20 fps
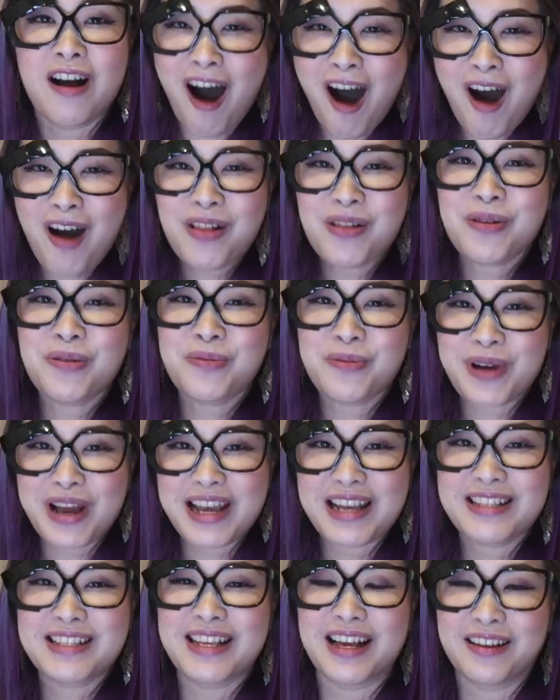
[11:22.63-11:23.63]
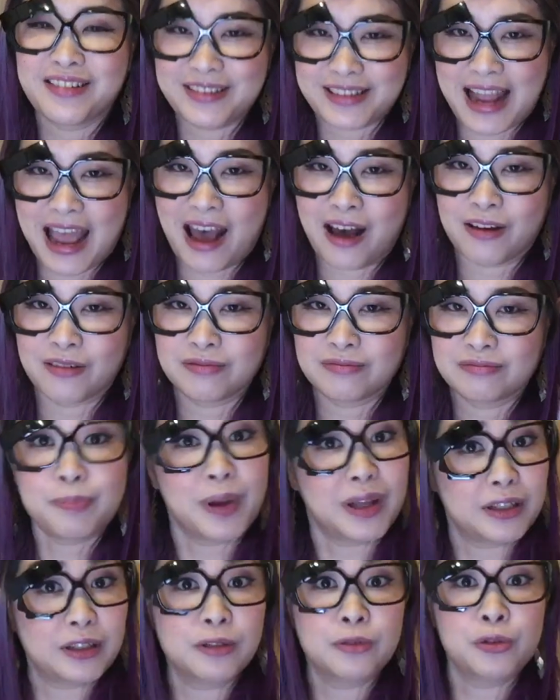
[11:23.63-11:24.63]
all the way till now.
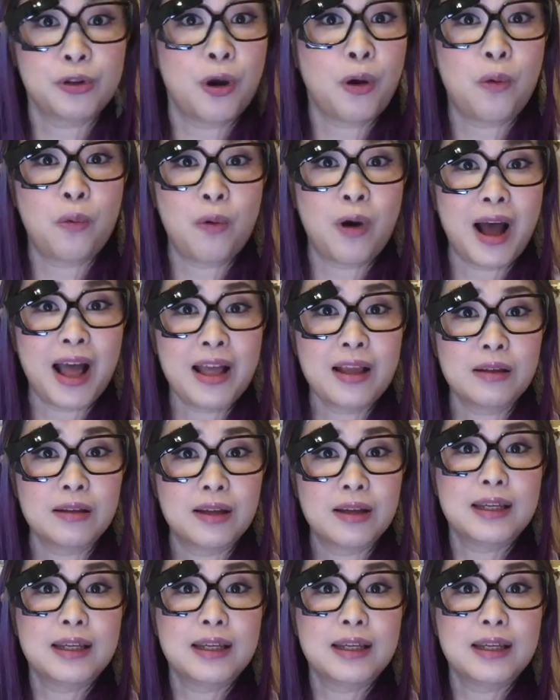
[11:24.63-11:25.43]
But you know what?